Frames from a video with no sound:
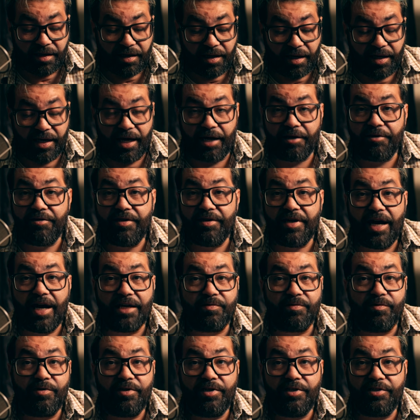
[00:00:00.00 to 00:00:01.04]
a lot of you guys
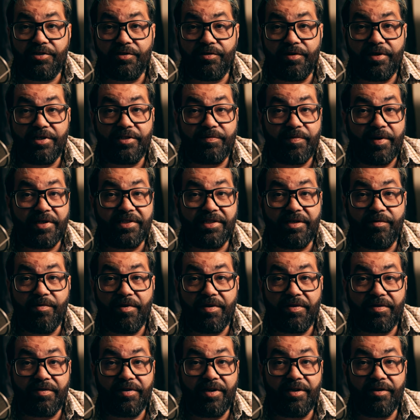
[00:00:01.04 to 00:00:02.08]
will enjoy, especially
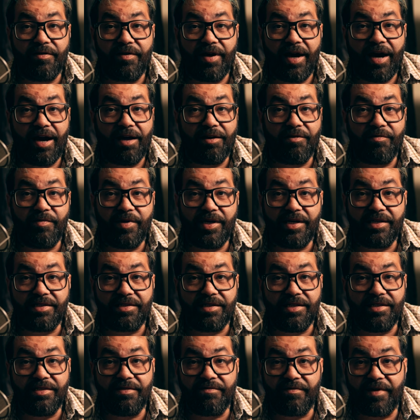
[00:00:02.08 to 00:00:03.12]
with, you know, the Halloween
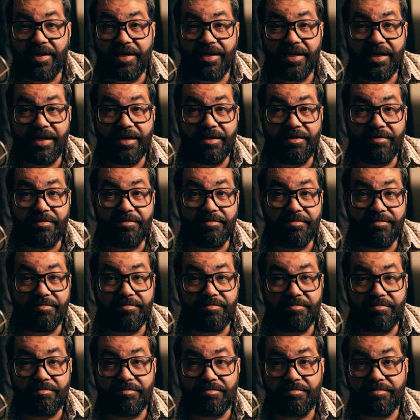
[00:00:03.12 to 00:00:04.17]
season right now
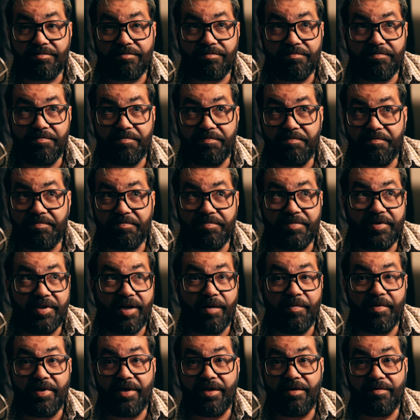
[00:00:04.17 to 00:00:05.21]

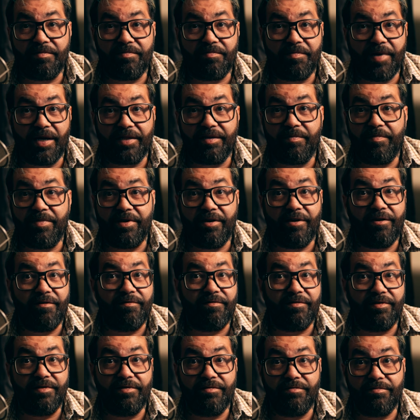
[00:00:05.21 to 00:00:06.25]
coming up, about to be
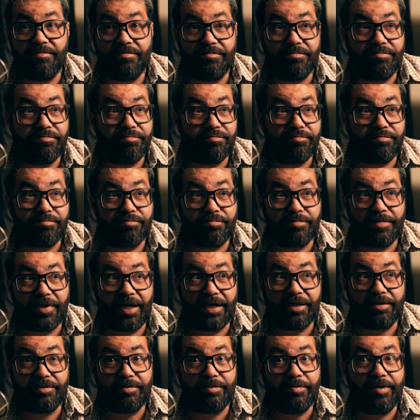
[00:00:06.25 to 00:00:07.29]
over in
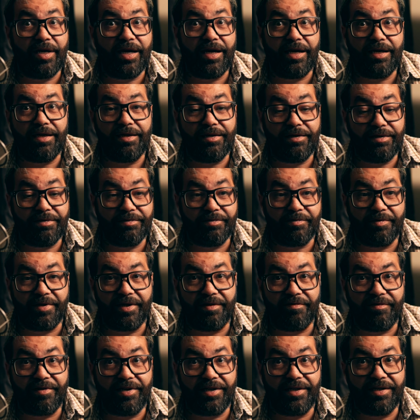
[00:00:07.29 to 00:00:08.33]
like 2 days or
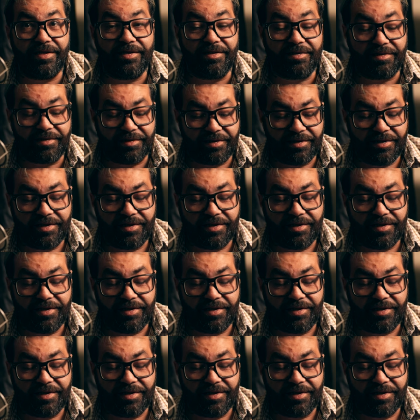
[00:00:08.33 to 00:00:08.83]
whatever it is.